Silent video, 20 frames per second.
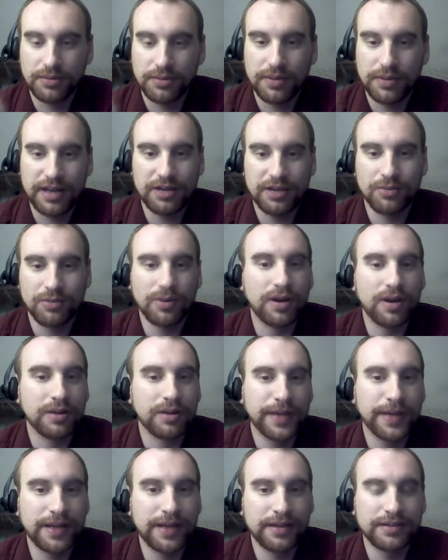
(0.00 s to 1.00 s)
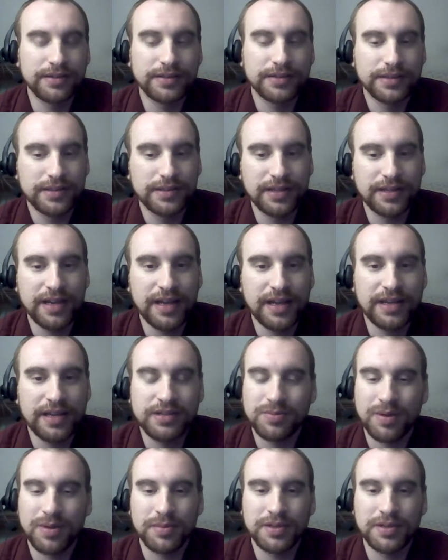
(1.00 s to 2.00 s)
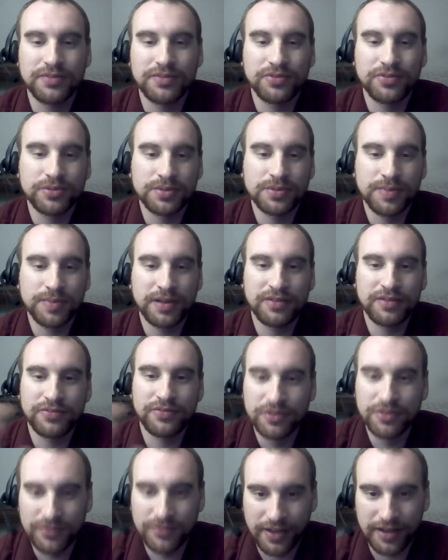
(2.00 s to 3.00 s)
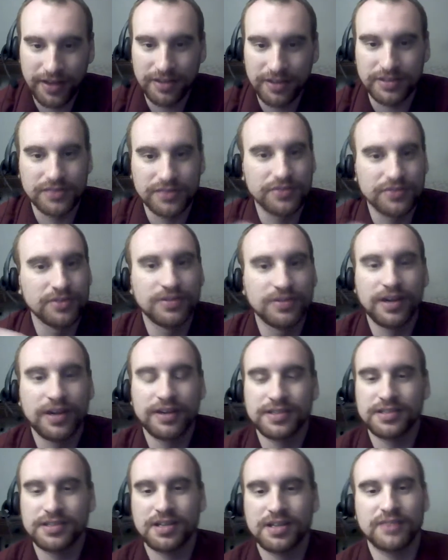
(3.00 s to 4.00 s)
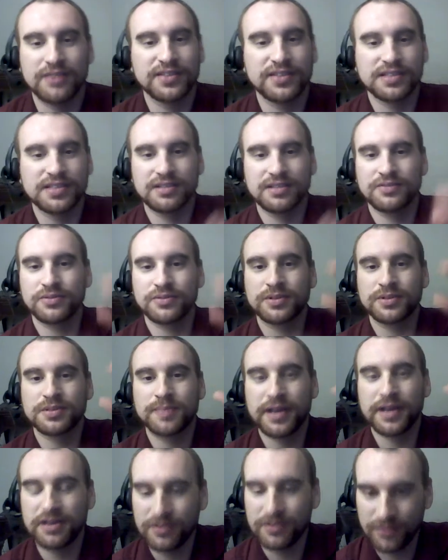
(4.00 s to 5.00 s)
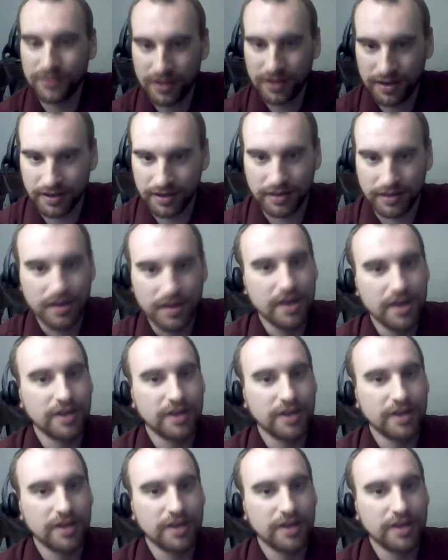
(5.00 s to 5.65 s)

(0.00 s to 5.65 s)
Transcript: Any rock band today is probably influenced by the Foo Fighters. Foo Fighters is obviously influenced by Nirvana.